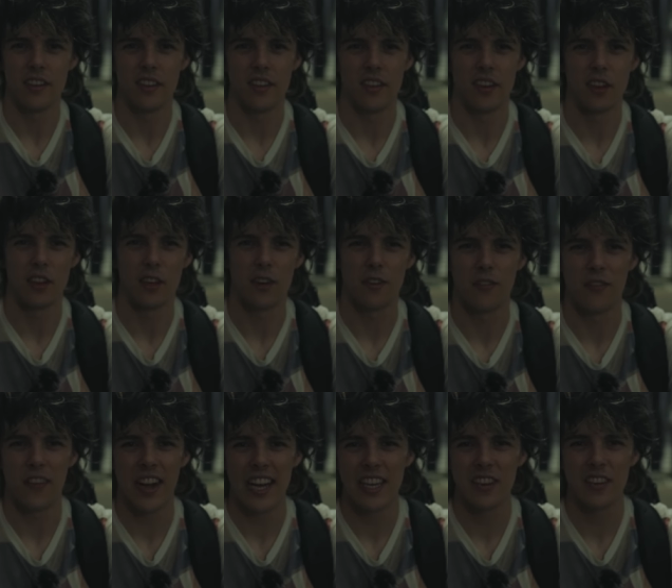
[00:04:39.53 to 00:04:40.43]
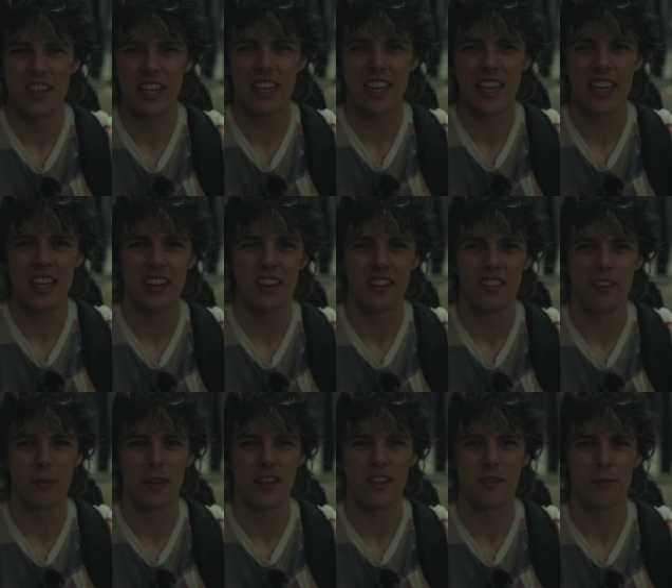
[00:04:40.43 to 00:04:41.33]
You know, you're finally getting
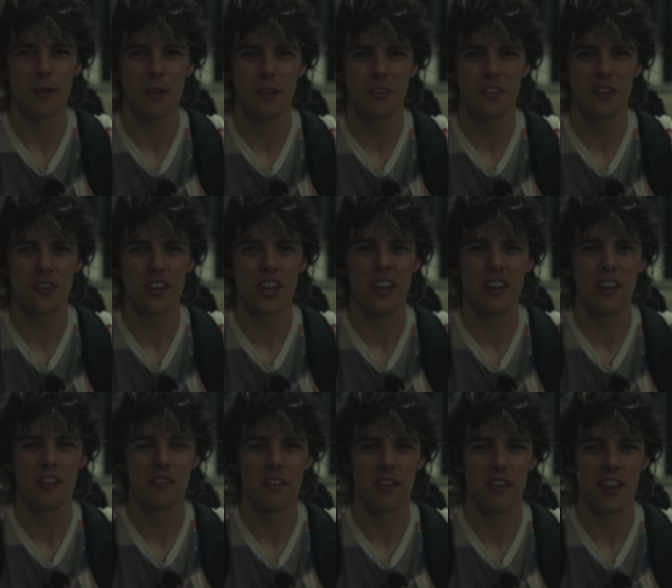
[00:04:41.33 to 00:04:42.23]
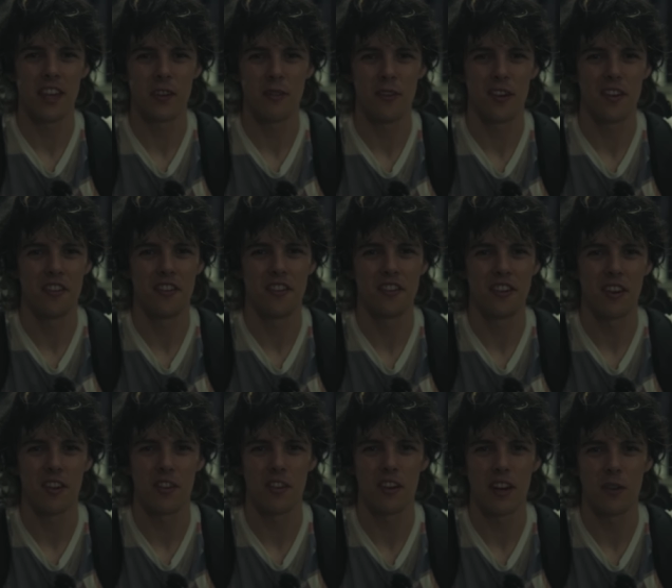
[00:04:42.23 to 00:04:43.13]
some exposure in a different language.
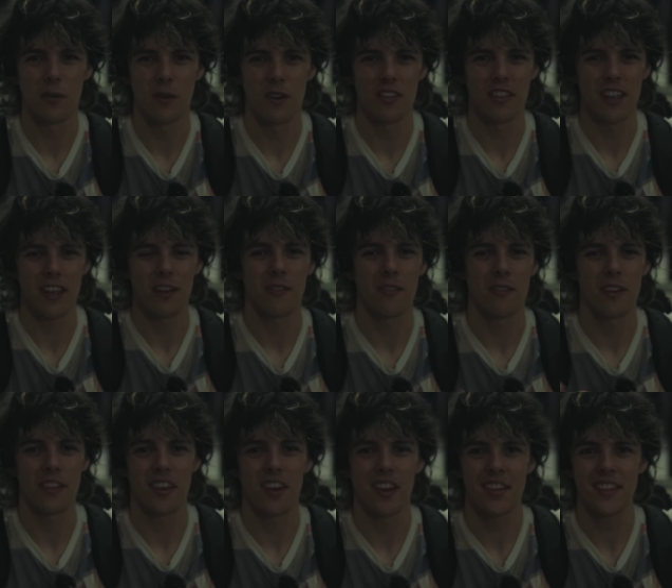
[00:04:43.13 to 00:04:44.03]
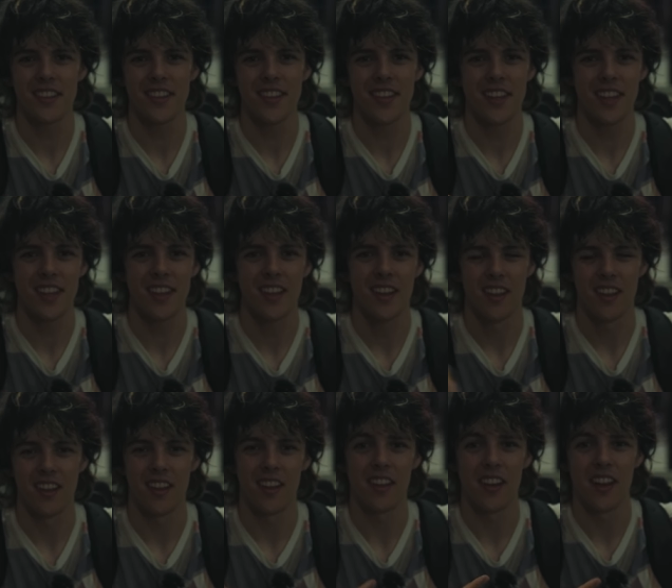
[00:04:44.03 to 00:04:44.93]
You're learning words like watashi,
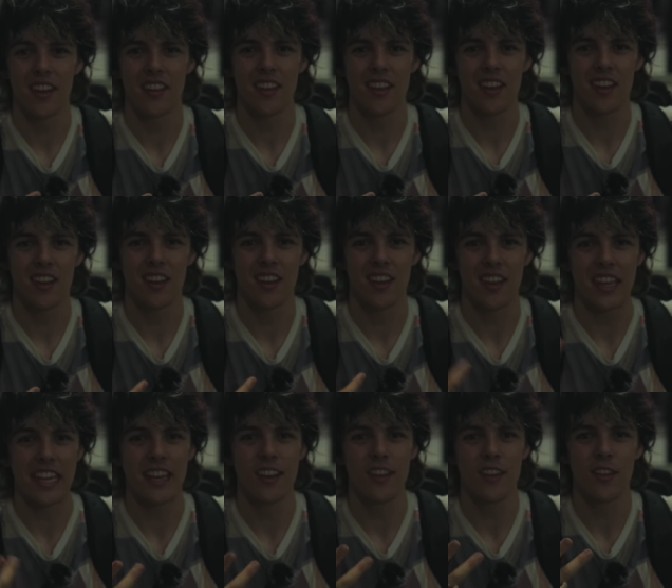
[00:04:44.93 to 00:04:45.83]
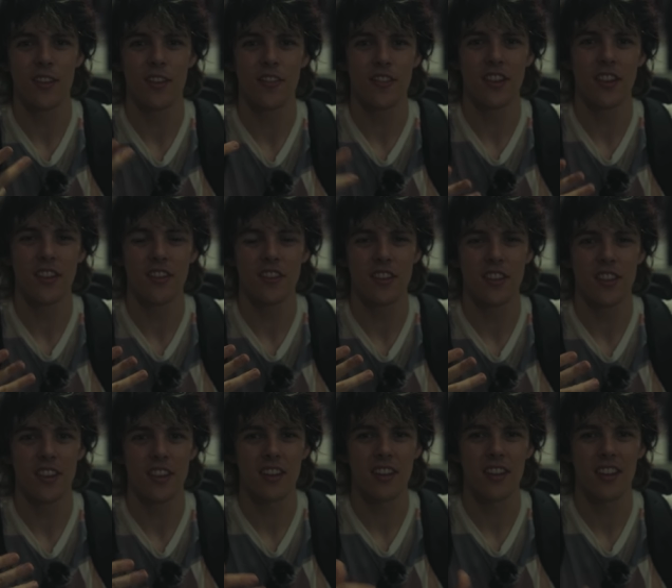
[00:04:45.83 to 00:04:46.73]
hanata, ini,
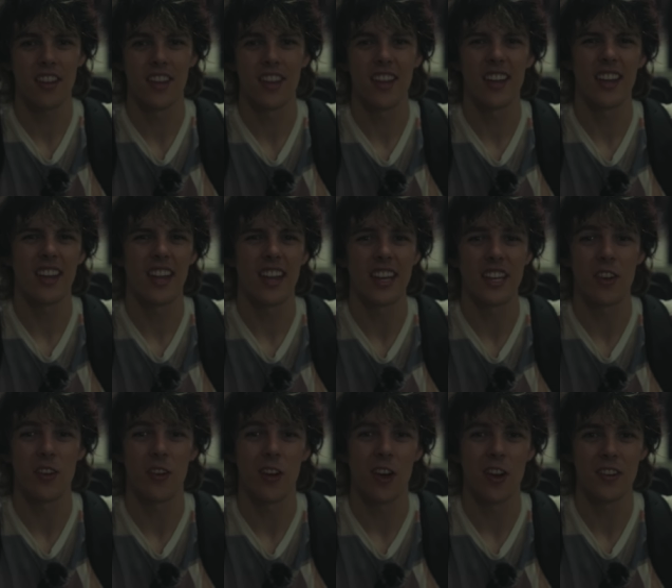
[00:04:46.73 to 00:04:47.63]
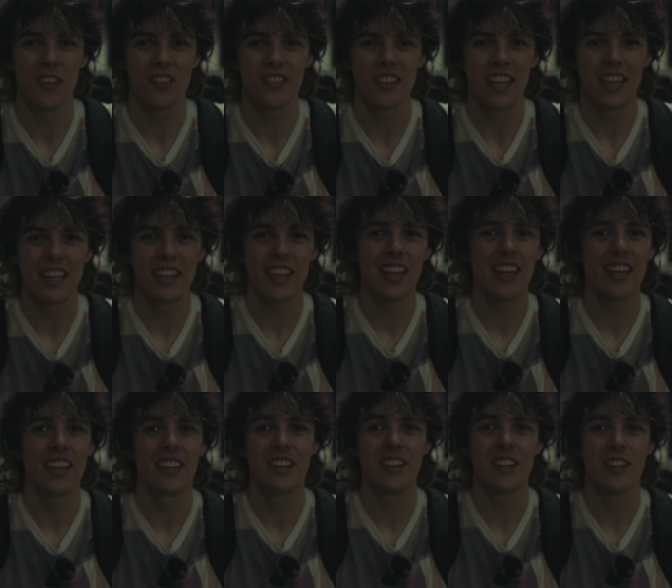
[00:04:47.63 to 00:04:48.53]
chinchin, and you're understanding
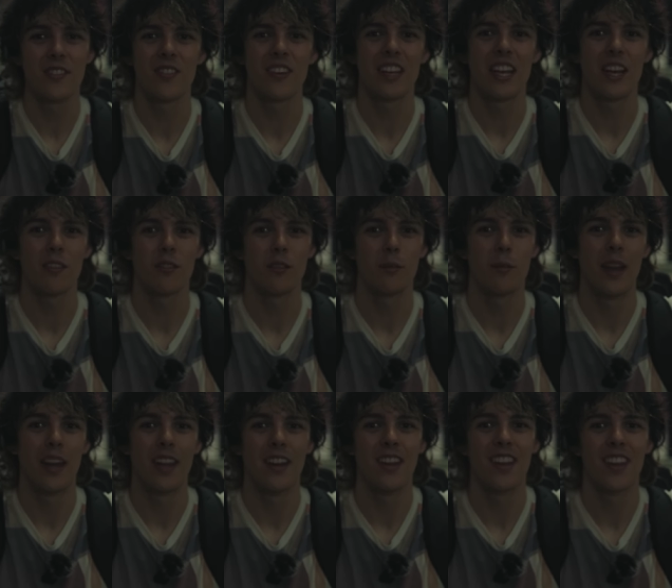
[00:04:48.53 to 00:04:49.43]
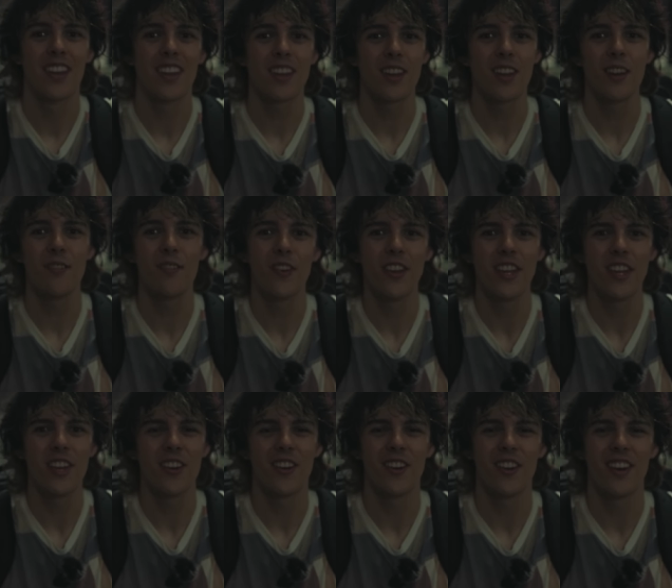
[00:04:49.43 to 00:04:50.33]
it in a different alphabet. Good for
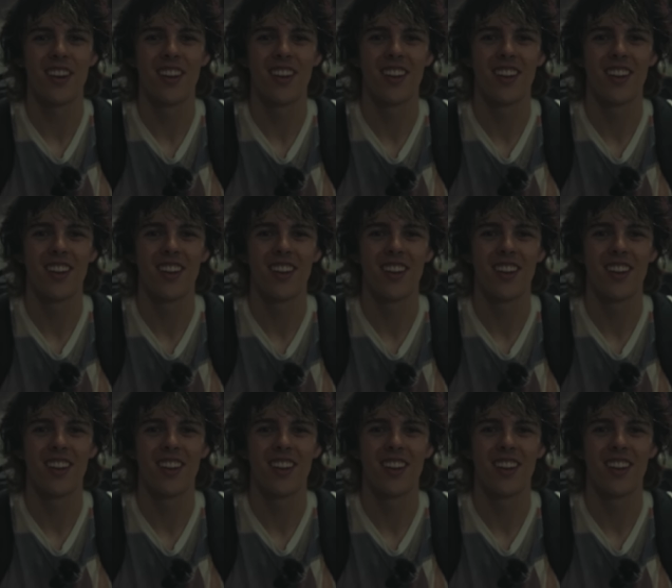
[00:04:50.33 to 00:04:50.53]
you.